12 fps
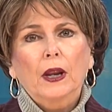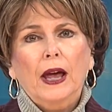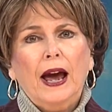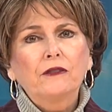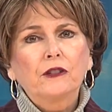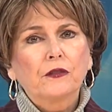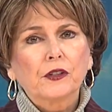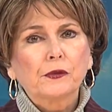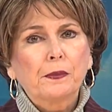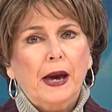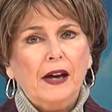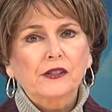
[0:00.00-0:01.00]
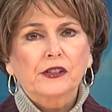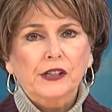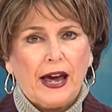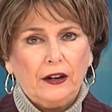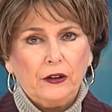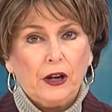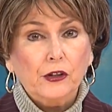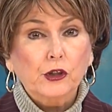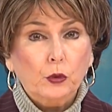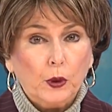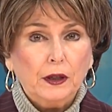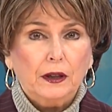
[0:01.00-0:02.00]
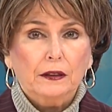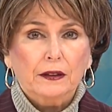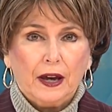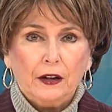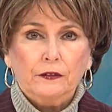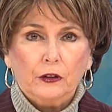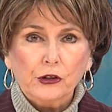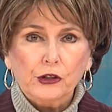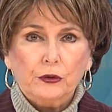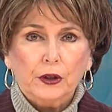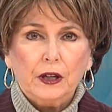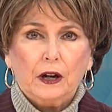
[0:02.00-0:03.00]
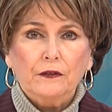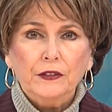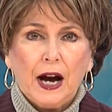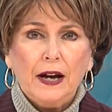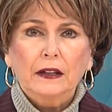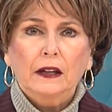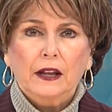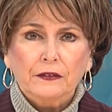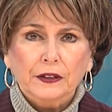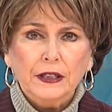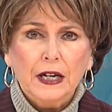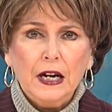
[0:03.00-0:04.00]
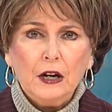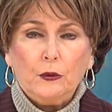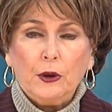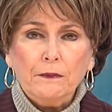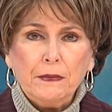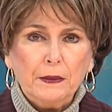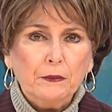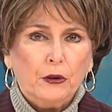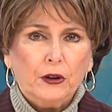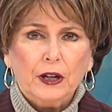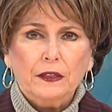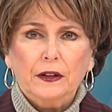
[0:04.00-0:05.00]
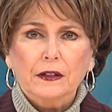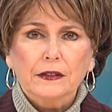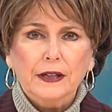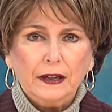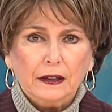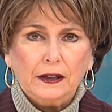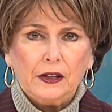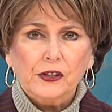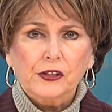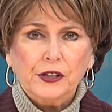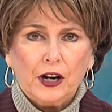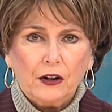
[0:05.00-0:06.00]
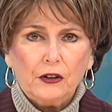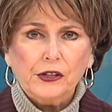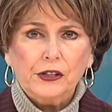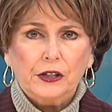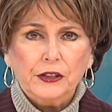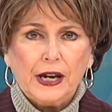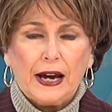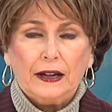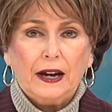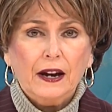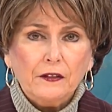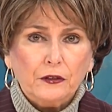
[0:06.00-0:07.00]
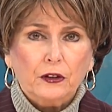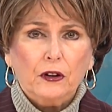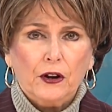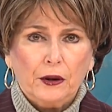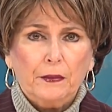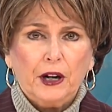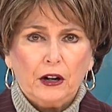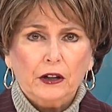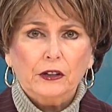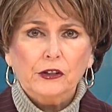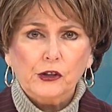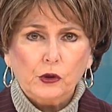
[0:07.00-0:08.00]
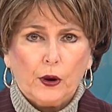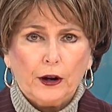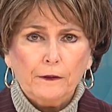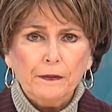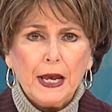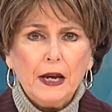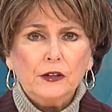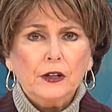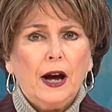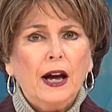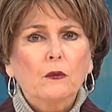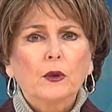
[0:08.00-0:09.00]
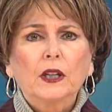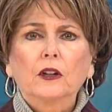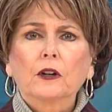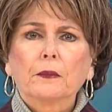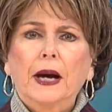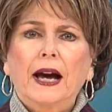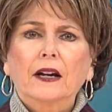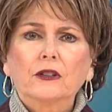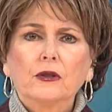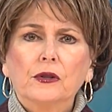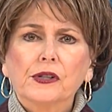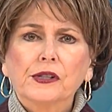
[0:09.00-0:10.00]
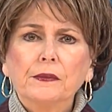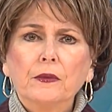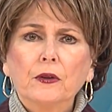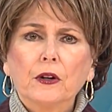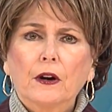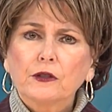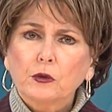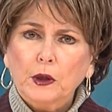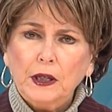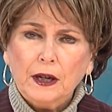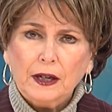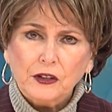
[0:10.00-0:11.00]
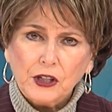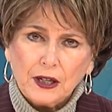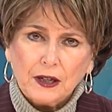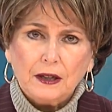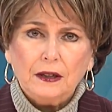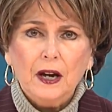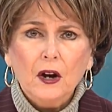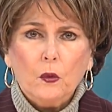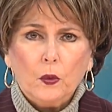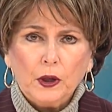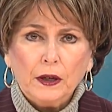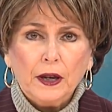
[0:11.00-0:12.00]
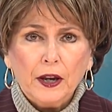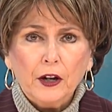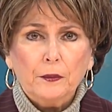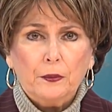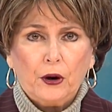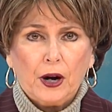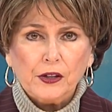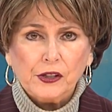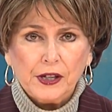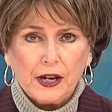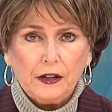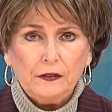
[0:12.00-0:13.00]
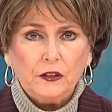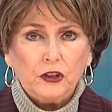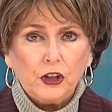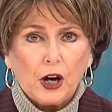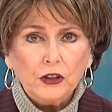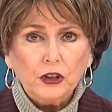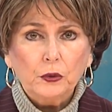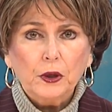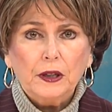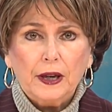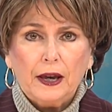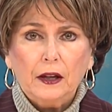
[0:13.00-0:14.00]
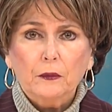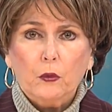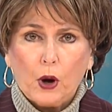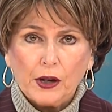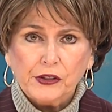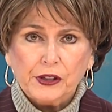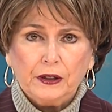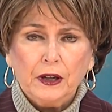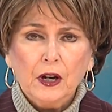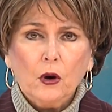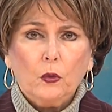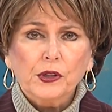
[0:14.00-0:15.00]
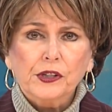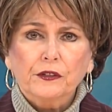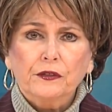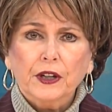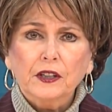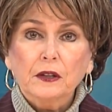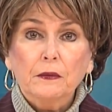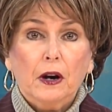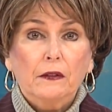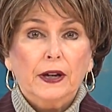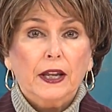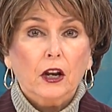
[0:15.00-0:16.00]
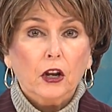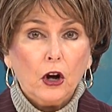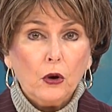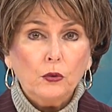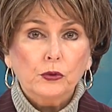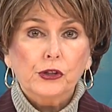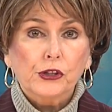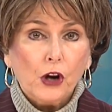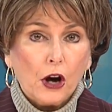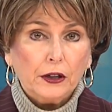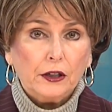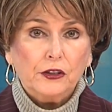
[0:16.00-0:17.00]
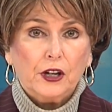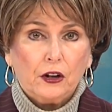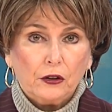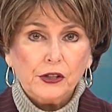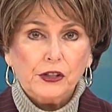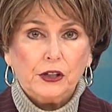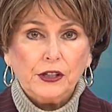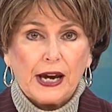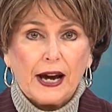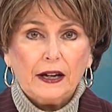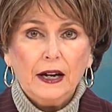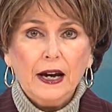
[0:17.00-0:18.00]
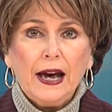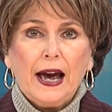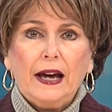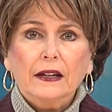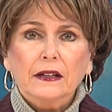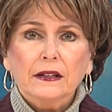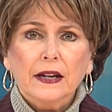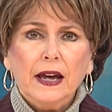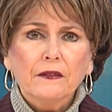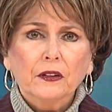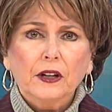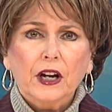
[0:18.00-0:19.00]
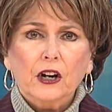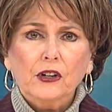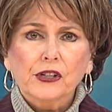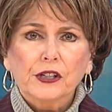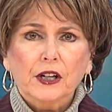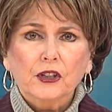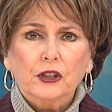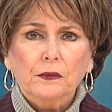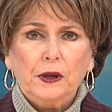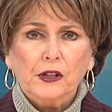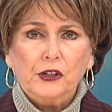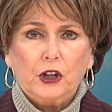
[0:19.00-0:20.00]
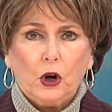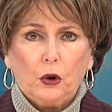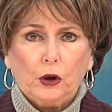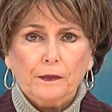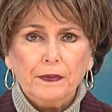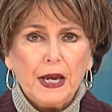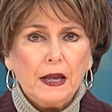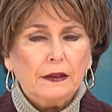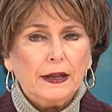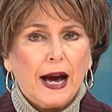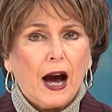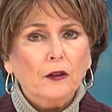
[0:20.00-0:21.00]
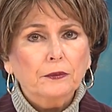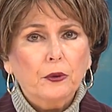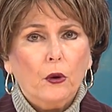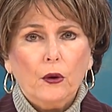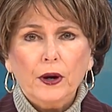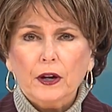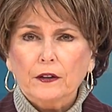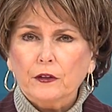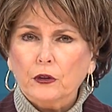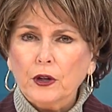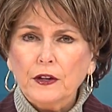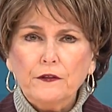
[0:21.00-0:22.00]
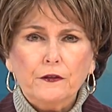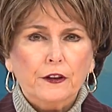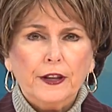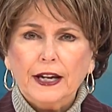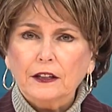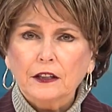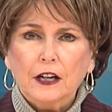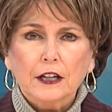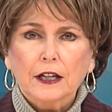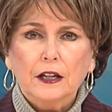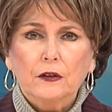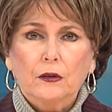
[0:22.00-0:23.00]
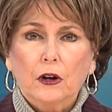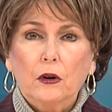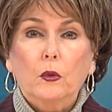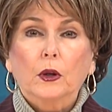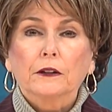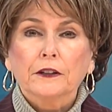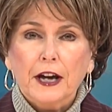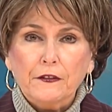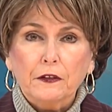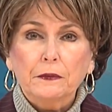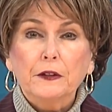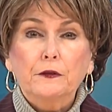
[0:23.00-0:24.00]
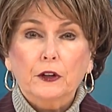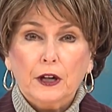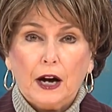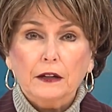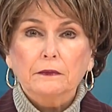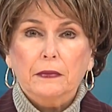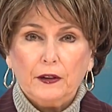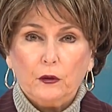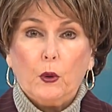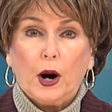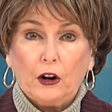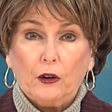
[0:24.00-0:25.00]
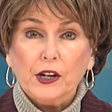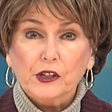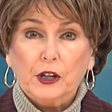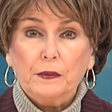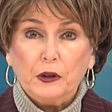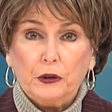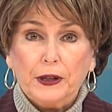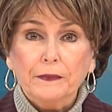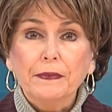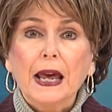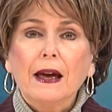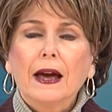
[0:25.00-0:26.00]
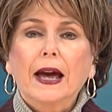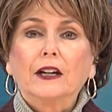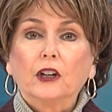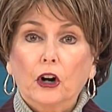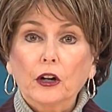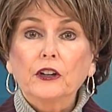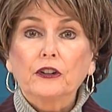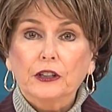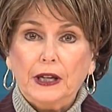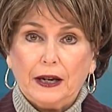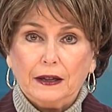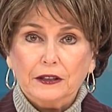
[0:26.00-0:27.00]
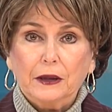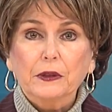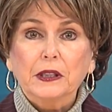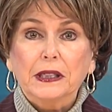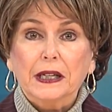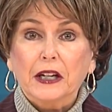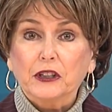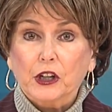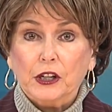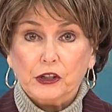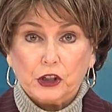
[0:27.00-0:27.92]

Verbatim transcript: after this past Saturday's 20th anniversary of 9 11, remembering the deadliest terrorist attack ever on American soil, tonight we look back to December of 2019 when an Enterprise native, Joshua Kaleb Watson, was the victim of a lone Saudi terrorist attack at Naval Air Station Pensacola. The outpouring of grief for that young hero will never be forgotten by the Wiregrass community. And earlier today, WDHN's